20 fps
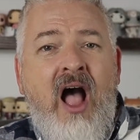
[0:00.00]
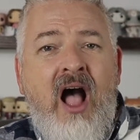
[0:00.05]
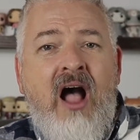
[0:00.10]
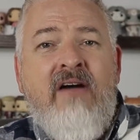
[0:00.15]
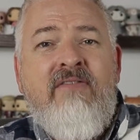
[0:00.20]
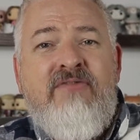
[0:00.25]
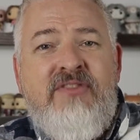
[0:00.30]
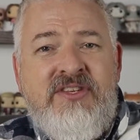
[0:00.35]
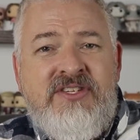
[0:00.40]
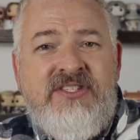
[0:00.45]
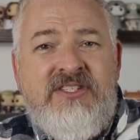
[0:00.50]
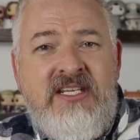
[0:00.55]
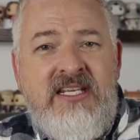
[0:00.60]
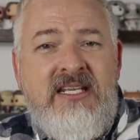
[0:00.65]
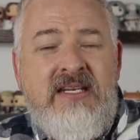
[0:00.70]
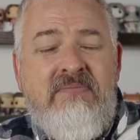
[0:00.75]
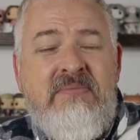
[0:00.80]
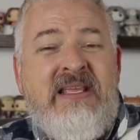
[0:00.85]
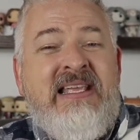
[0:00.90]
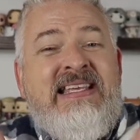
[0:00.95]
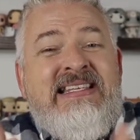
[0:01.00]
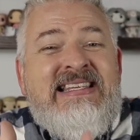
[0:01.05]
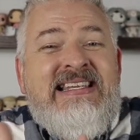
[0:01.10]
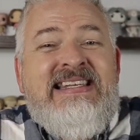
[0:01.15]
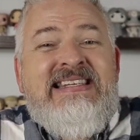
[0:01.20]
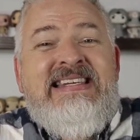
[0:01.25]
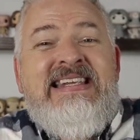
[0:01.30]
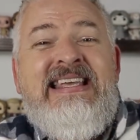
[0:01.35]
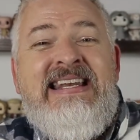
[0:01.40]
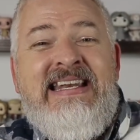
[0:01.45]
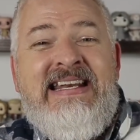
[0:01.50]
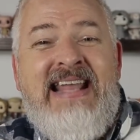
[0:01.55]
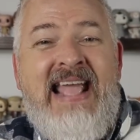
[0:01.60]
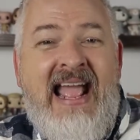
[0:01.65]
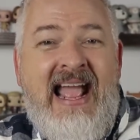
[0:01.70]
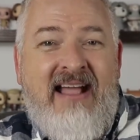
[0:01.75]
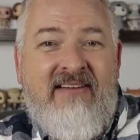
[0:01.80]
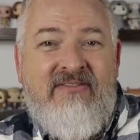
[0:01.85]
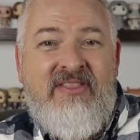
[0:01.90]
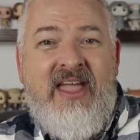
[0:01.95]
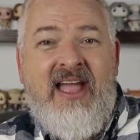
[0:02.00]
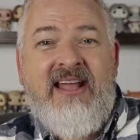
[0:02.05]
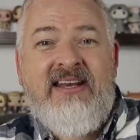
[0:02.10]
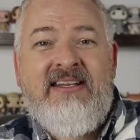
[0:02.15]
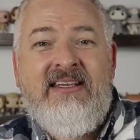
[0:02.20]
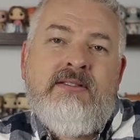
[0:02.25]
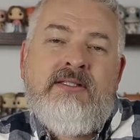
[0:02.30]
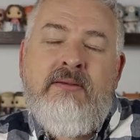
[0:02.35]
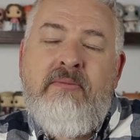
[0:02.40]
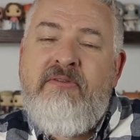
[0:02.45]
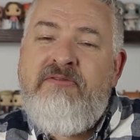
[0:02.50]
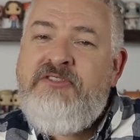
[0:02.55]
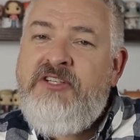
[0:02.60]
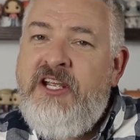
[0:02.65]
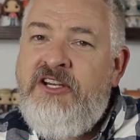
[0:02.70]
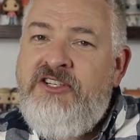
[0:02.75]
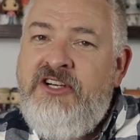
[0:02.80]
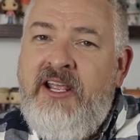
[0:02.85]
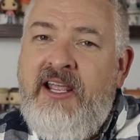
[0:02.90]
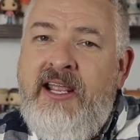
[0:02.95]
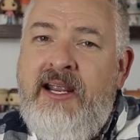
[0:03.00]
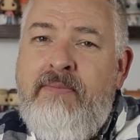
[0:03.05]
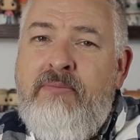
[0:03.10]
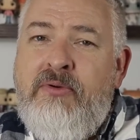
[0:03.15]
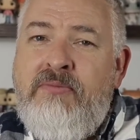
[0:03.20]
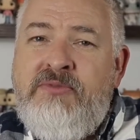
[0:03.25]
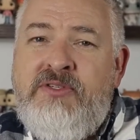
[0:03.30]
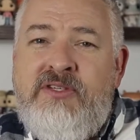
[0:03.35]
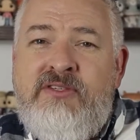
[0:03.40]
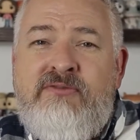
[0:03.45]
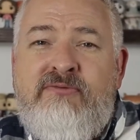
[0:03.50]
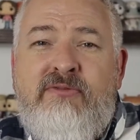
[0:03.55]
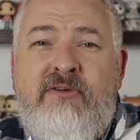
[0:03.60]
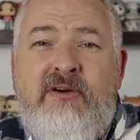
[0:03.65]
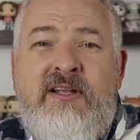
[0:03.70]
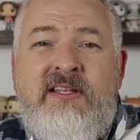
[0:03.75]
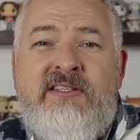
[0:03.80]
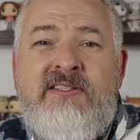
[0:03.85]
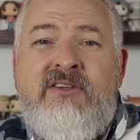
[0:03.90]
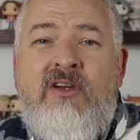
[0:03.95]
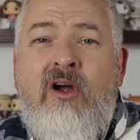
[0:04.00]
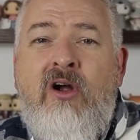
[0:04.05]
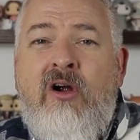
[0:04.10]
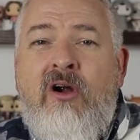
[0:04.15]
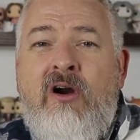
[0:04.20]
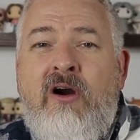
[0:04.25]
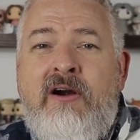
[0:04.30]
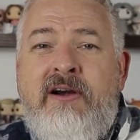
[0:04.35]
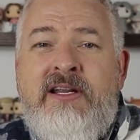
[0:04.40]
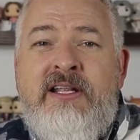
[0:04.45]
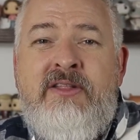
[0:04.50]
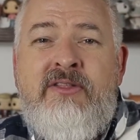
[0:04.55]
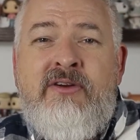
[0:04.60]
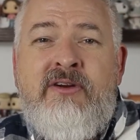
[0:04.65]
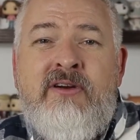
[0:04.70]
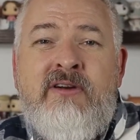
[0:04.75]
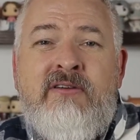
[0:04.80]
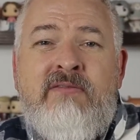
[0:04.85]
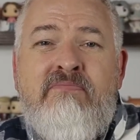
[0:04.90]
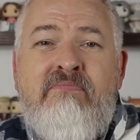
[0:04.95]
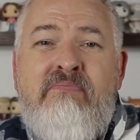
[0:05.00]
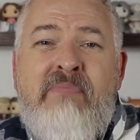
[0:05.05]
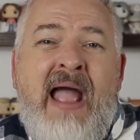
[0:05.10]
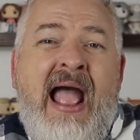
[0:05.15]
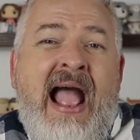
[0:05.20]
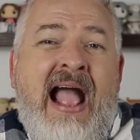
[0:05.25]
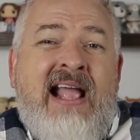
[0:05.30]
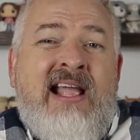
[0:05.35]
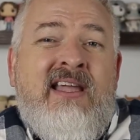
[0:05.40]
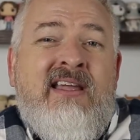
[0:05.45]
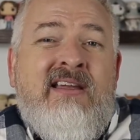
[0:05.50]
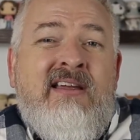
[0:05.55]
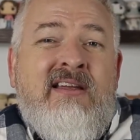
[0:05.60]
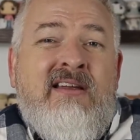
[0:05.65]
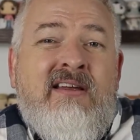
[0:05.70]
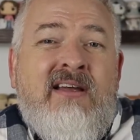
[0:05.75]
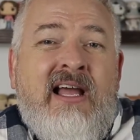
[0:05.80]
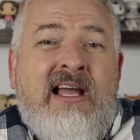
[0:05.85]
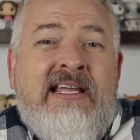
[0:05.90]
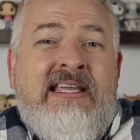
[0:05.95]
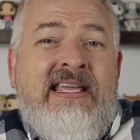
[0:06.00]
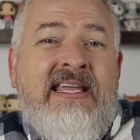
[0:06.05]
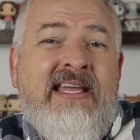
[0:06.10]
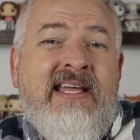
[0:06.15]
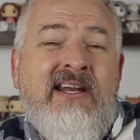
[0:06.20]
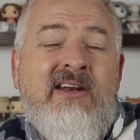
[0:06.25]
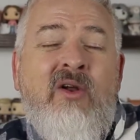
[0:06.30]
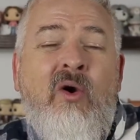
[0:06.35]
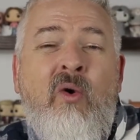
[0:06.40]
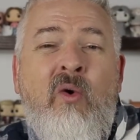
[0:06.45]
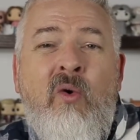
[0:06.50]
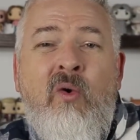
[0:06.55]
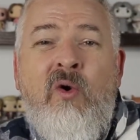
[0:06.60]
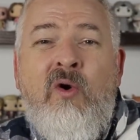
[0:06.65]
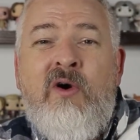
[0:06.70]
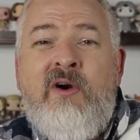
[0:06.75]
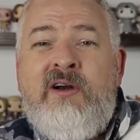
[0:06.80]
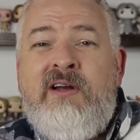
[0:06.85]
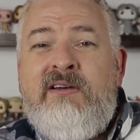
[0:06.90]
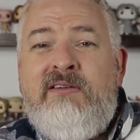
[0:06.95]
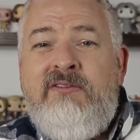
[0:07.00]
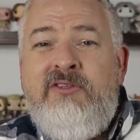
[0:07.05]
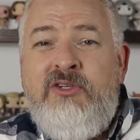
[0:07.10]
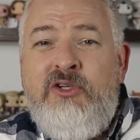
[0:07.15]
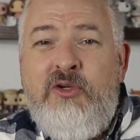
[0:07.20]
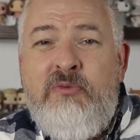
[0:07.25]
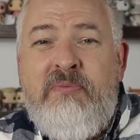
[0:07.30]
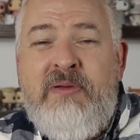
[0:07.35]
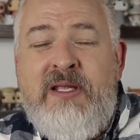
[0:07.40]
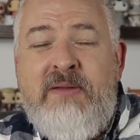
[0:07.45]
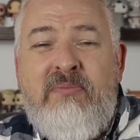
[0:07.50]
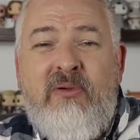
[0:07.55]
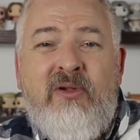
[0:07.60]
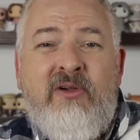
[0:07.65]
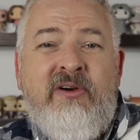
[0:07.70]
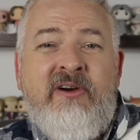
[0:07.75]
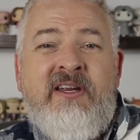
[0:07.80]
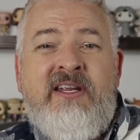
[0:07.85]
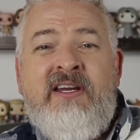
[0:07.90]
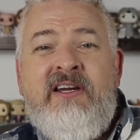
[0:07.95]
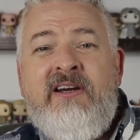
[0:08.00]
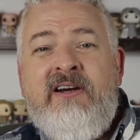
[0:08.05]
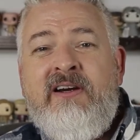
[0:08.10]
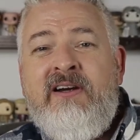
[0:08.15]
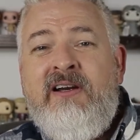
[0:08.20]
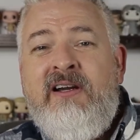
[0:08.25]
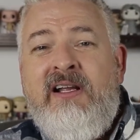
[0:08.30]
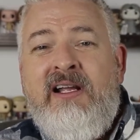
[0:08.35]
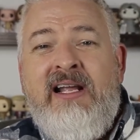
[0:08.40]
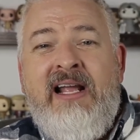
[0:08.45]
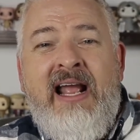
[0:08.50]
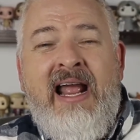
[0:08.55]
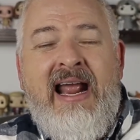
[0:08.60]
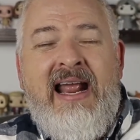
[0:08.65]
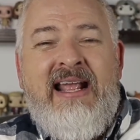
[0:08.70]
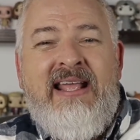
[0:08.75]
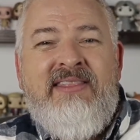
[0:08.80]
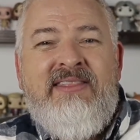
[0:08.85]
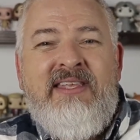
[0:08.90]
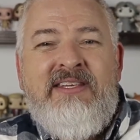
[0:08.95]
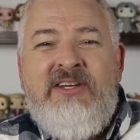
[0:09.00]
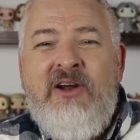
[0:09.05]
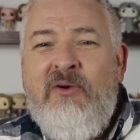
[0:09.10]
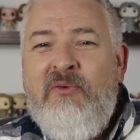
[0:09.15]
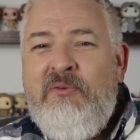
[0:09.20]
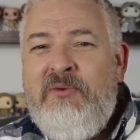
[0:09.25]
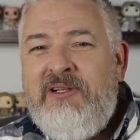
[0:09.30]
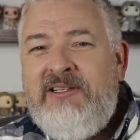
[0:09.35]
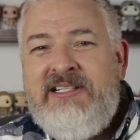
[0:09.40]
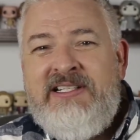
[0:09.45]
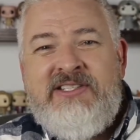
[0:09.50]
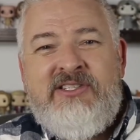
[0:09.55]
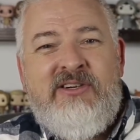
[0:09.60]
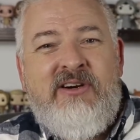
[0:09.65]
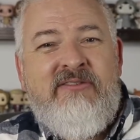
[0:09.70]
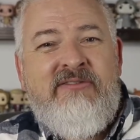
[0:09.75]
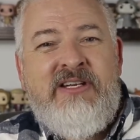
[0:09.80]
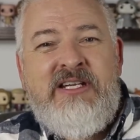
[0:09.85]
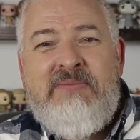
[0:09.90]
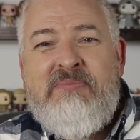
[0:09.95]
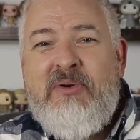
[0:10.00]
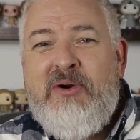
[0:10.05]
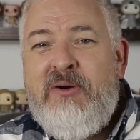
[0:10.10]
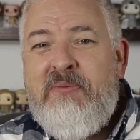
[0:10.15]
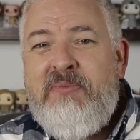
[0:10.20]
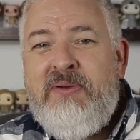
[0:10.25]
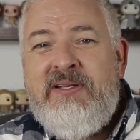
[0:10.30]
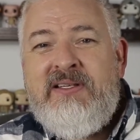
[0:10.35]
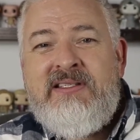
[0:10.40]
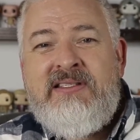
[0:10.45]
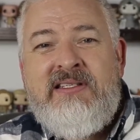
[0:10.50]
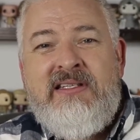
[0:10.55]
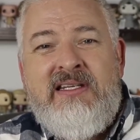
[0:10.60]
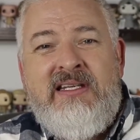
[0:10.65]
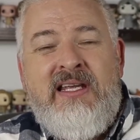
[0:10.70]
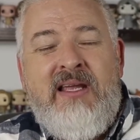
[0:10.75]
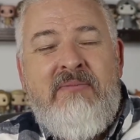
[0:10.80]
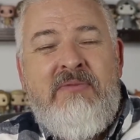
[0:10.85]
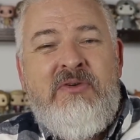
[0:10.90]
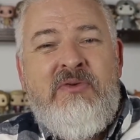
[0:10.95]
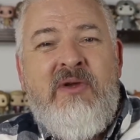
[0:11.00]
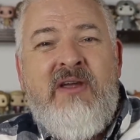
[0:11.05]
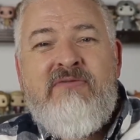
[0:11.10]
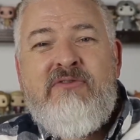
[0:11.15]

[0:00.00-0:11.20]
of the scene because it needed to have that. Some of J.J. Abrams' friends are either back again or new people are here, and they don't really serve any purpose. I mean, you